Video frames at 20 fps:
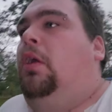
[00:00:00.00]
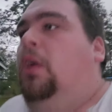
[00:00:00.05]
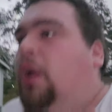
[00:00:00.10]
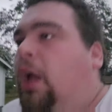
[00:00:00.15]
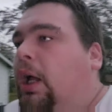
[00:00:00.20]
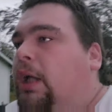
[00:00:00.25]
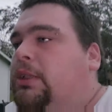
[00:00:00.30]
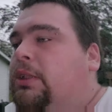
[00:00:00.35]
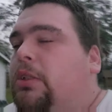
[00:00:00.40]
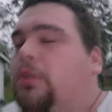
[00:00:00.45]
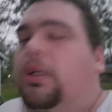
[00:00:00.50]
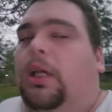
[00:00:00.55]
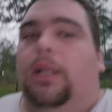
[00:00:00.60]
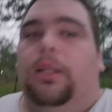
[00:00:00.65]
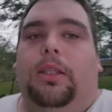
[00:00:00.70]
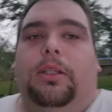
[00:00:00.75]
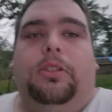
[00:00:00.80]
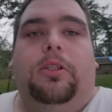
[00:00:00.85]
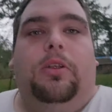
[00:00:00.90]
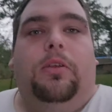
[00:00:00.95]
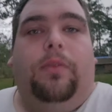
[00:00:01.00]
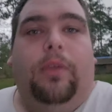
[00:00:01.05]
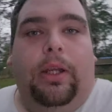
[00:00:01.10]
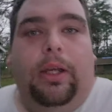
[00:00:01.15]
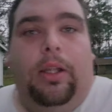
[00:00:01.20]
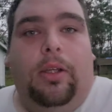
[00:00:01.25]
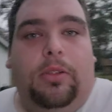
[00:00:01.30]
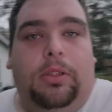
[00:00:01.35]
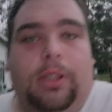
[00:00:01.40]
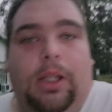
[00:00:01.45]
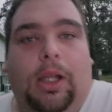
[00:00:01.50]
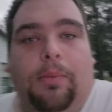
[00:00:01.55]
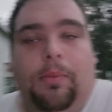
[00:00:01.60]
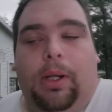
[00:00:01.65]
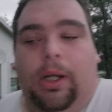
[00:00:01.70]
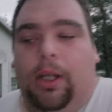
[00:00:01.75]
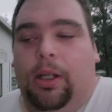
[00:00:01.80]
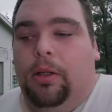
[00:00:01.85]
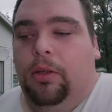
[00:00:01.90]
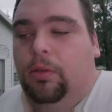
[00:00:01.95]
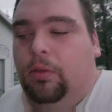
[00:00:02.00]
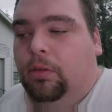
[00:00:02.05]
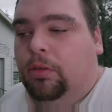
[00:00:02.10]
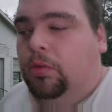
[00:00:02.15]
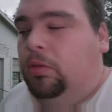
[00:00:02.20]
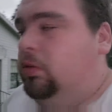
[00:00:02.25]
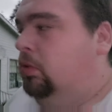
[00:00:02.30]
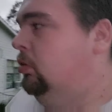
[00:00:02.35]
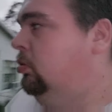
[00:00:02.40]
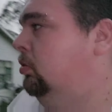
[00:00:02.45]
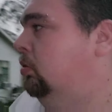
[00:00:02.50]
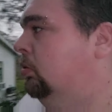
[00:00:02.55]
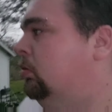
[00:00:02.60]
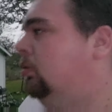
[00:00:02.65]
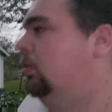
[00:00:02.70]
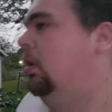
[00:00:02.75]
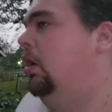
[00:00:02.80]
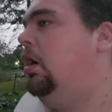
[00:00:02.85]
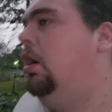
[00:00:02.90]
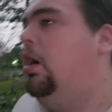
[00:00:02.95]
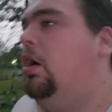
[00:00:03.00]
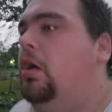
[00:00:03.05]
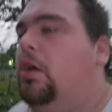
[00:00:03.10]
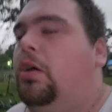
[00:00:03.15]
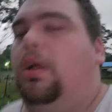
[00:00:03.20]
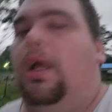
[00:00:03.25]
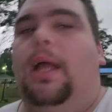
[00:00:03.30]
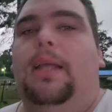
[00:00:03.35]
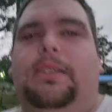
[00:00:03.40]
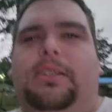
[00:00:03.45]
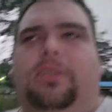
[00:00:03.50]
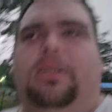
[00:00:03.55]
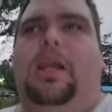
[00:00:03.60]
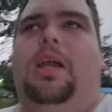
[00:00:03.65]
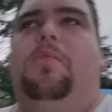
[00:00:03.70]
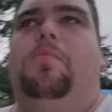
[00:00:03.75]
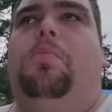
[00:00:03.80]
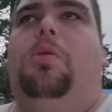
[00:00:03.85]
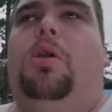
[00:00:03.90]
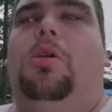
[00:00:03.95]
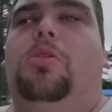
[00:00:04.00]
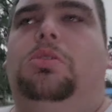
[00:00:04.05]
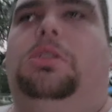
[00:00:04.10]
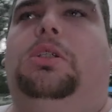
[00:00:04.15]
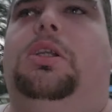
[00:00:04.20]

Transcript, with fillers: I still got the two videos coming out. Uh, I still got pros and